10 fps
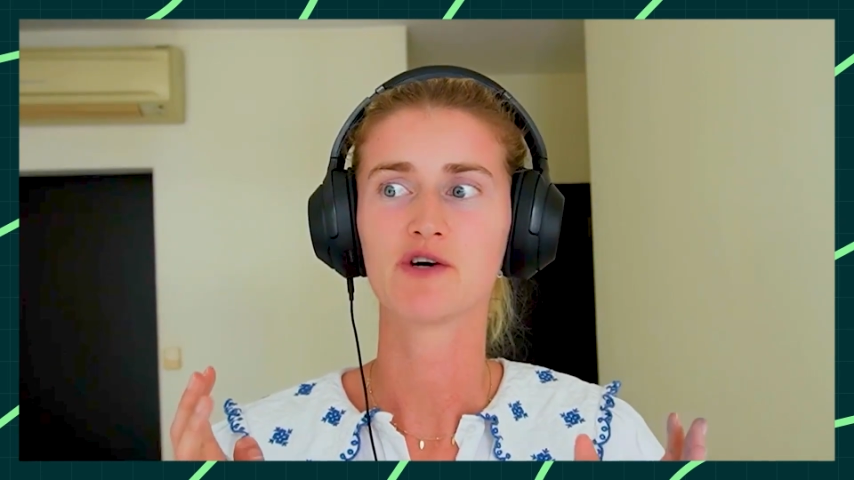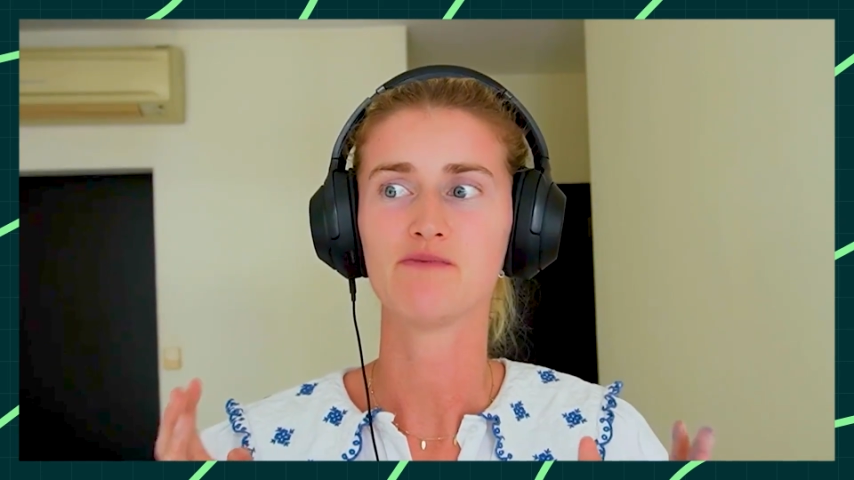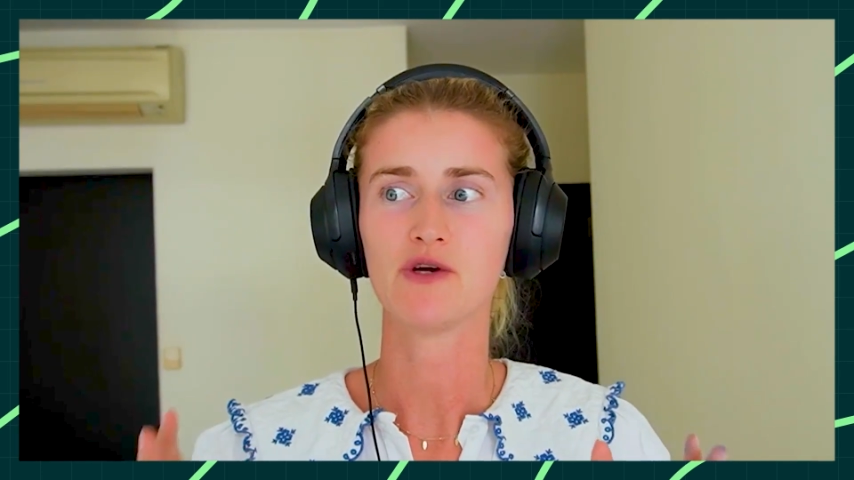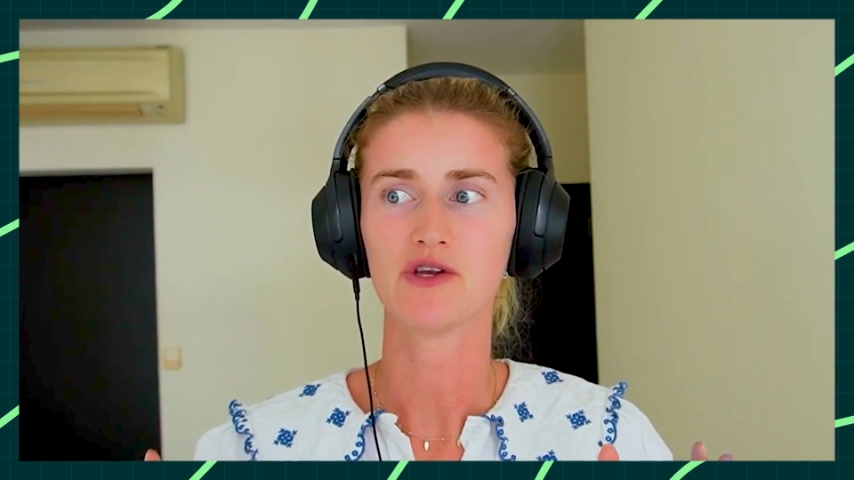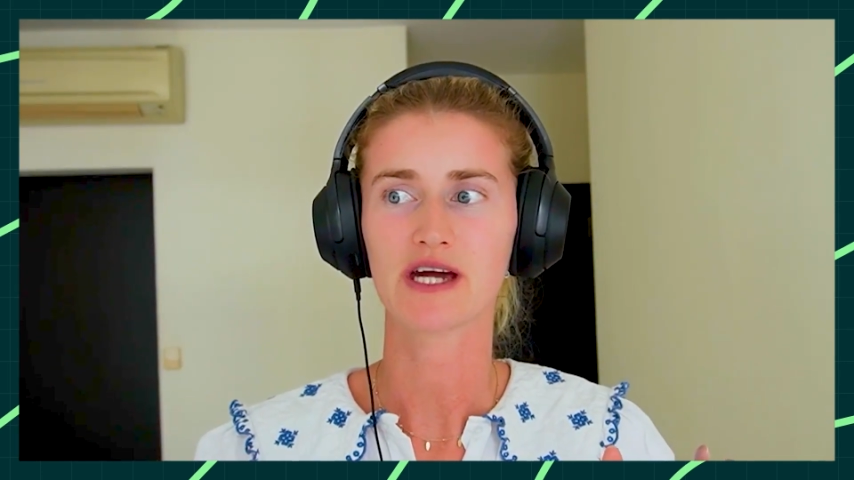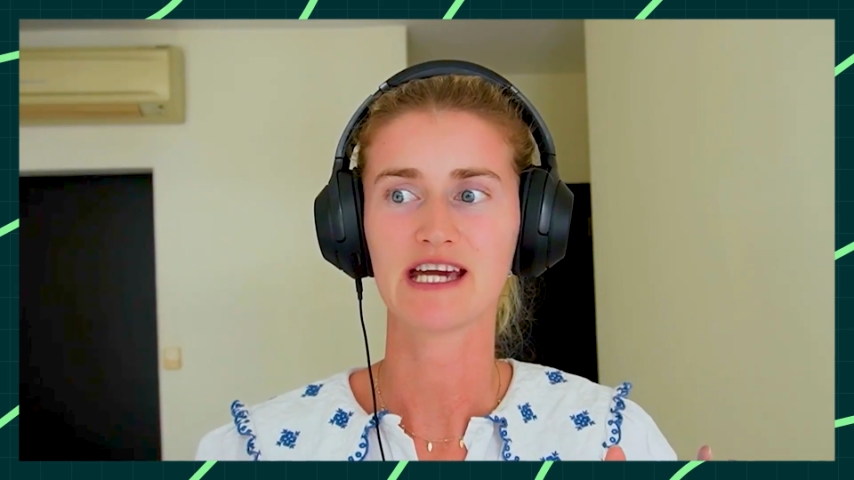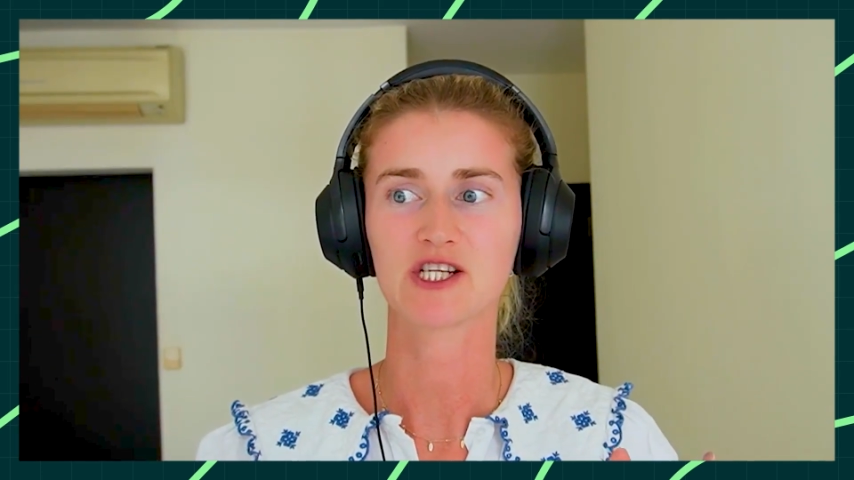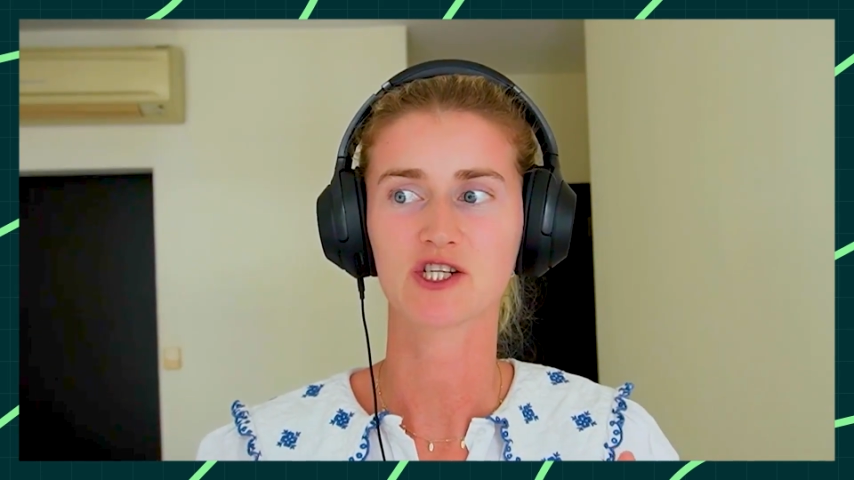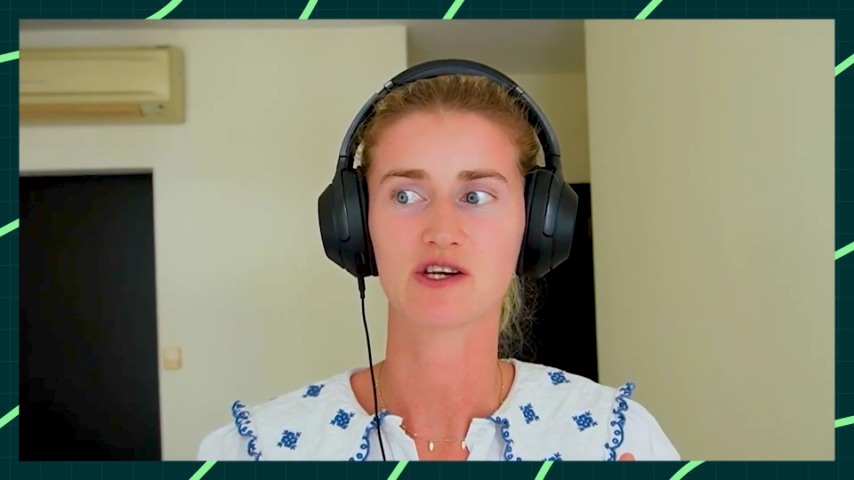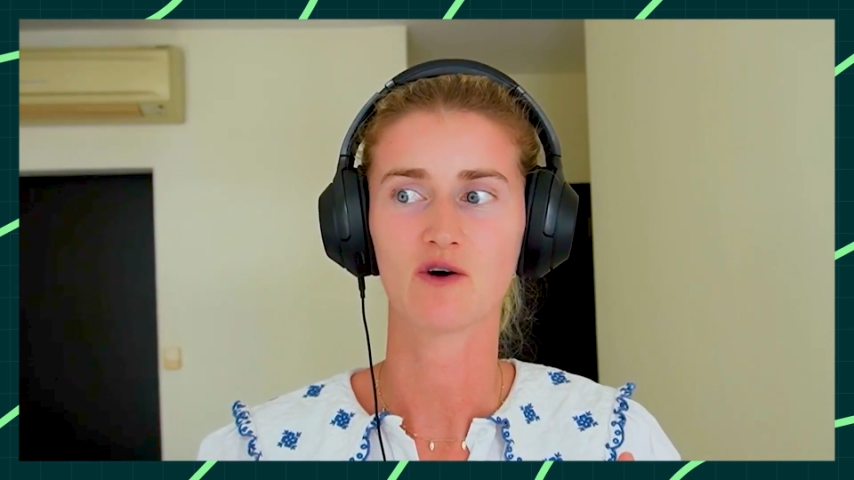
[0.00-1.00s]

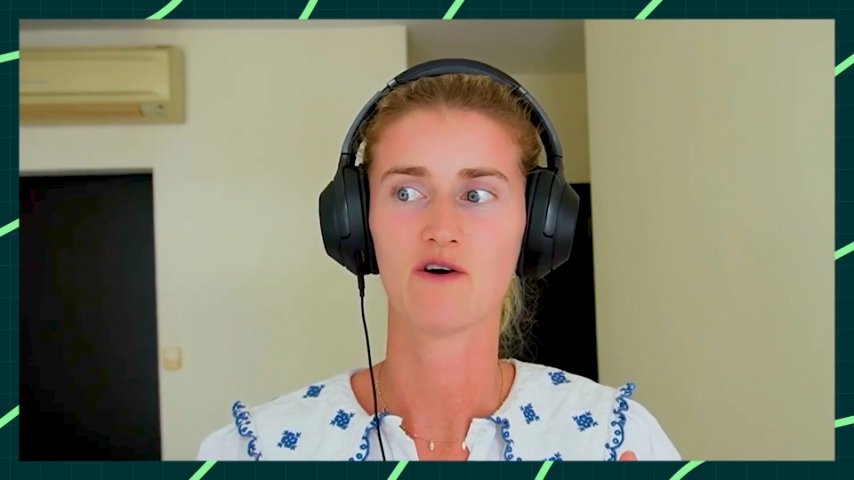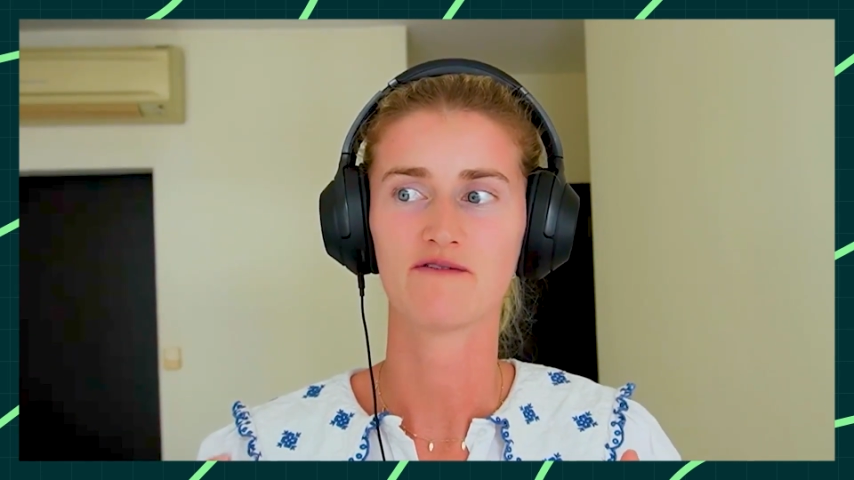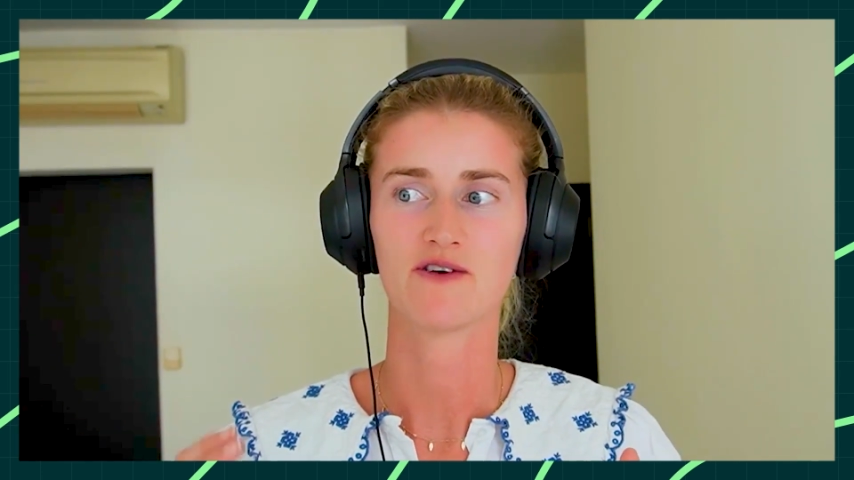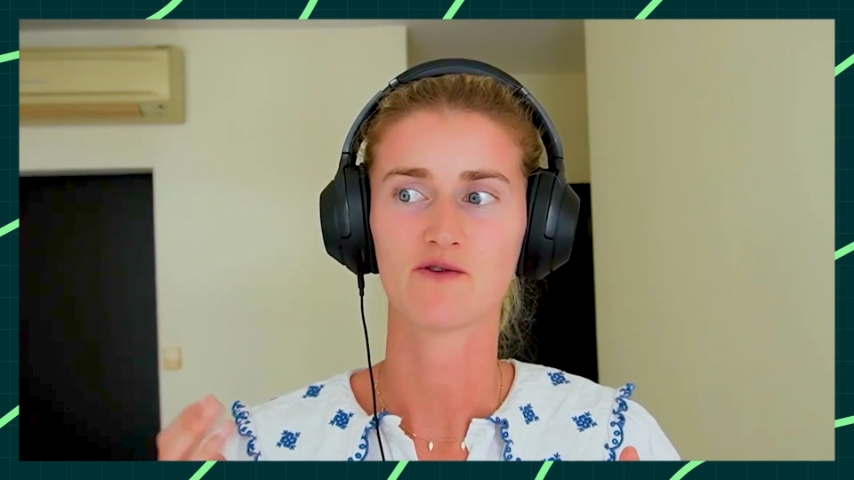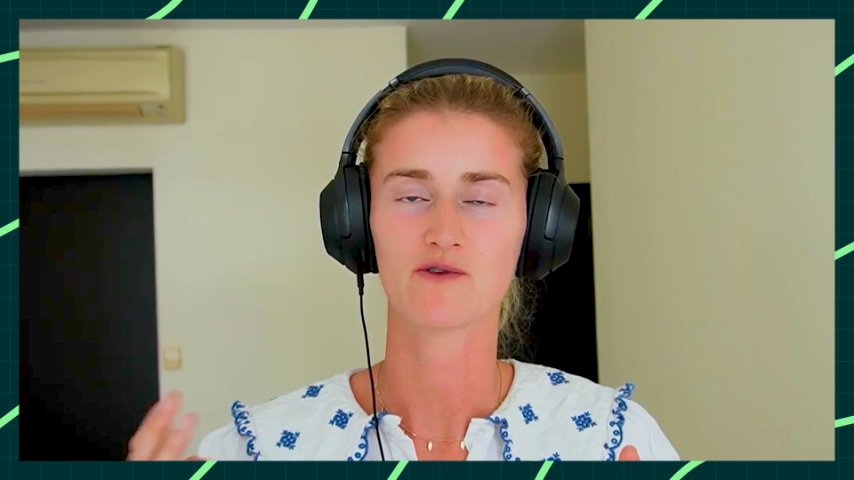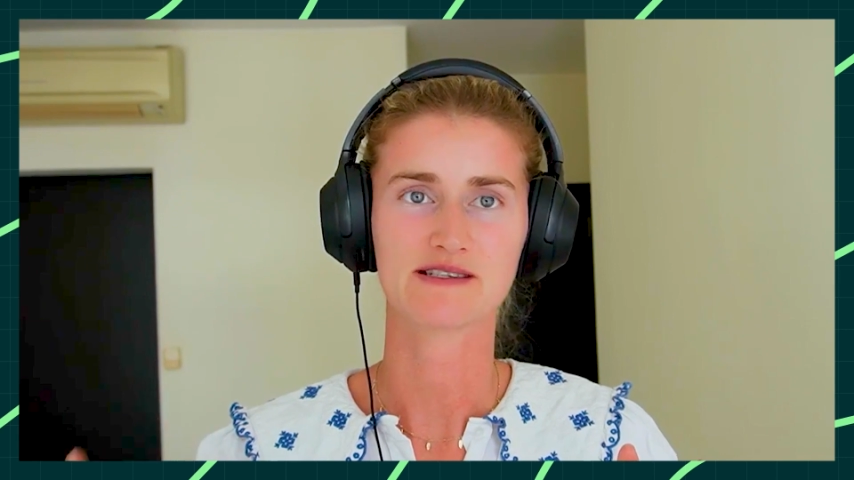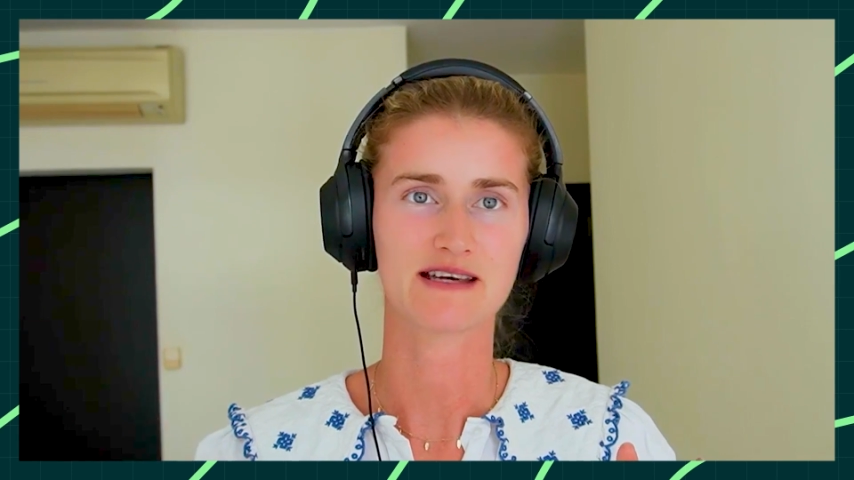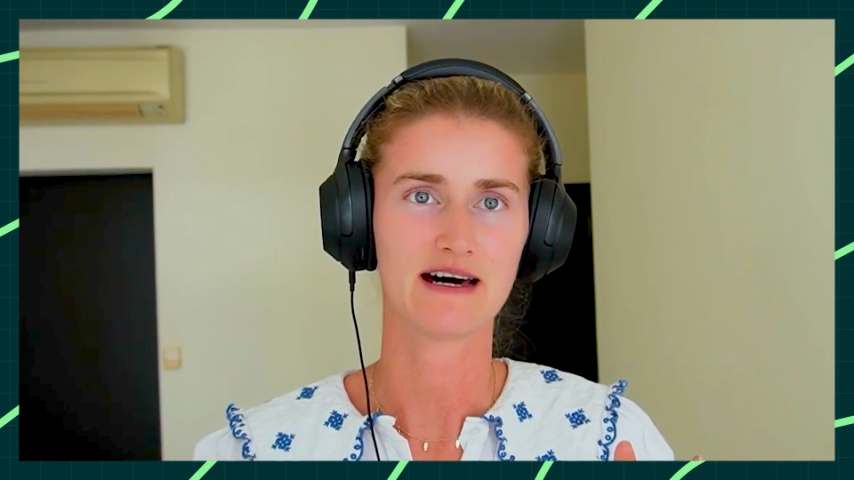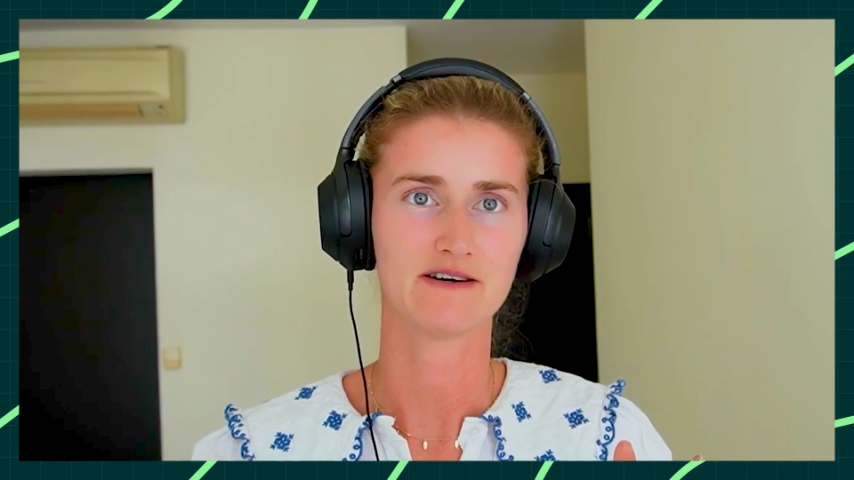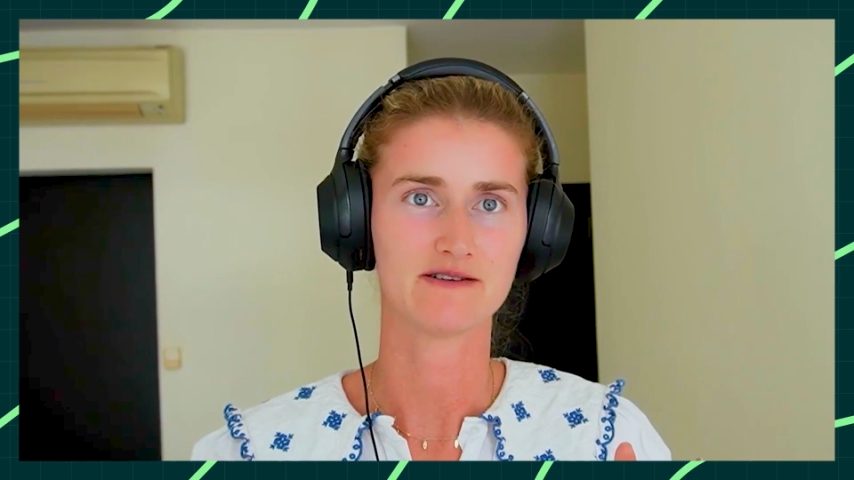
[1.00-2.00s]
communication of your
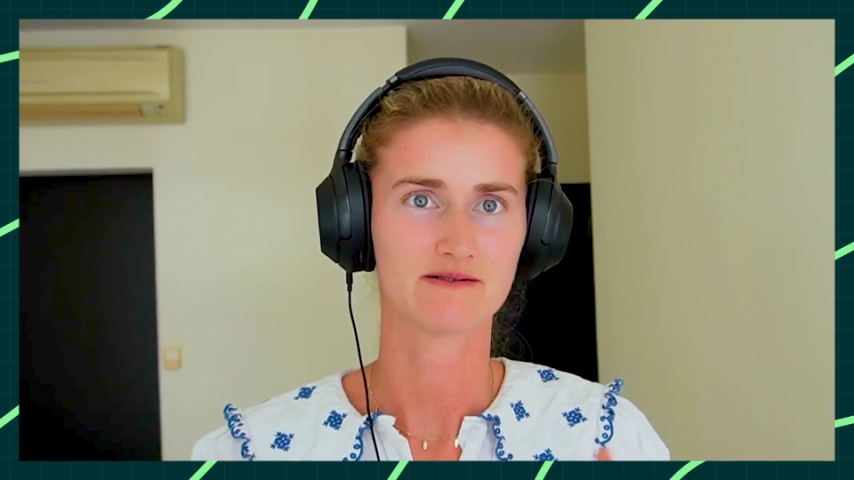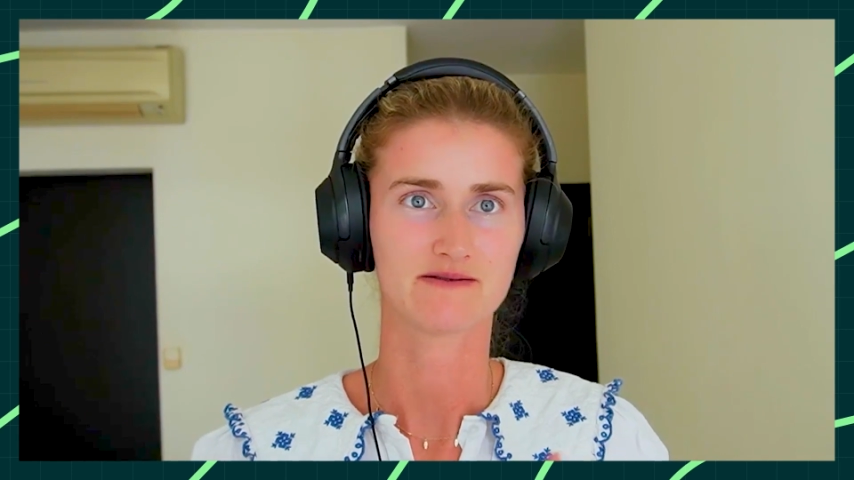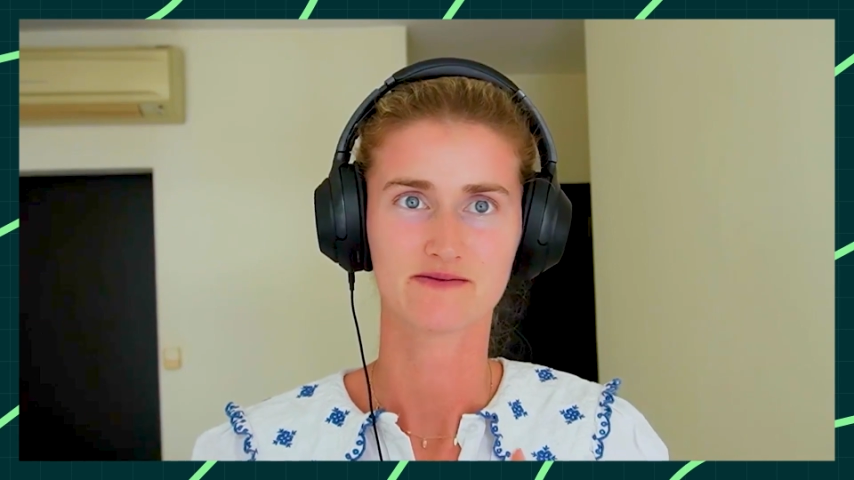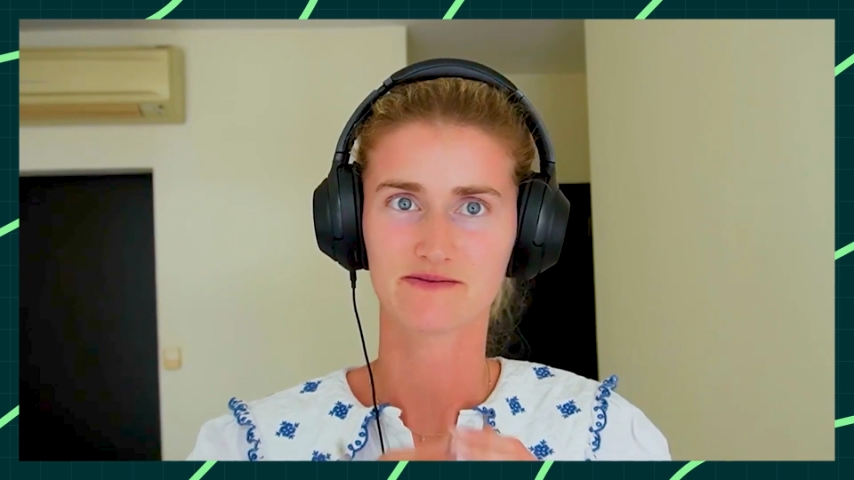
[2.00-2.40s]
resale